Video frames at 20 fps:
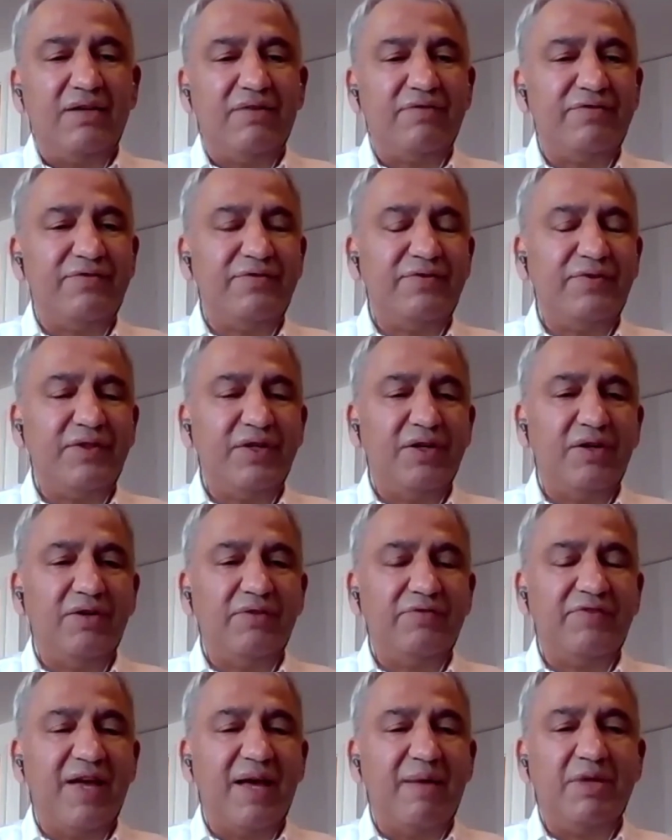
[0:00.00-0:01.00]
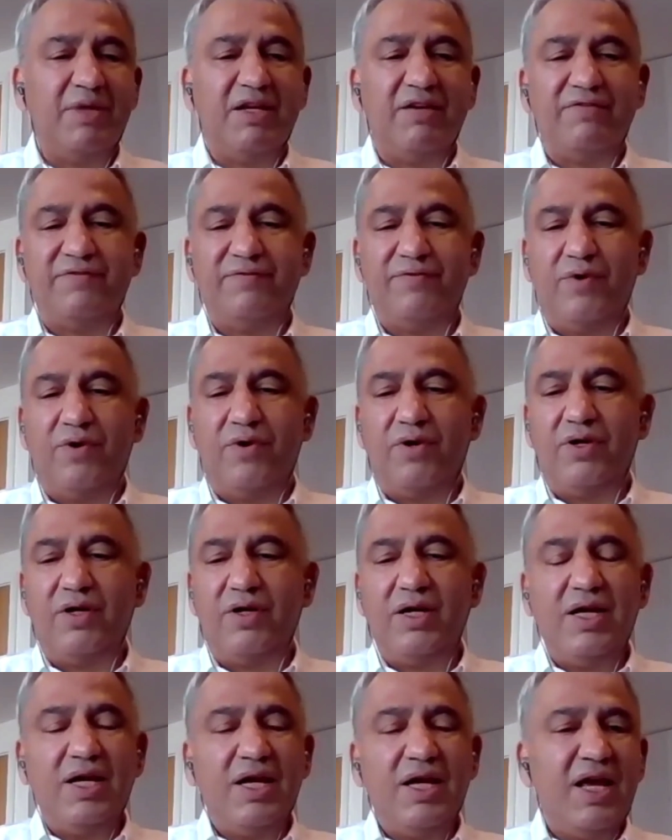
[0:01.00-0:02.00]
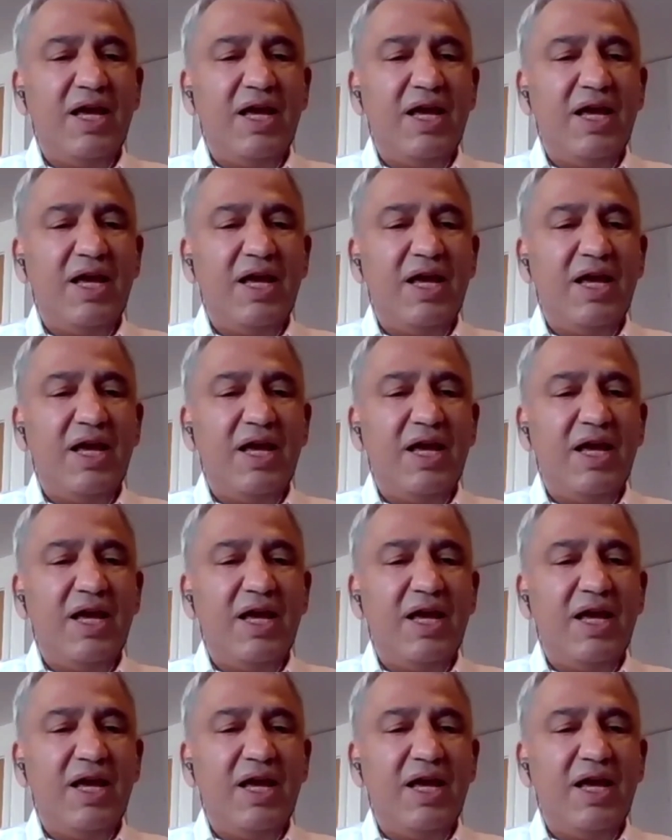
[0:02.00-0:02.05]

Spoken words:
of a family of four,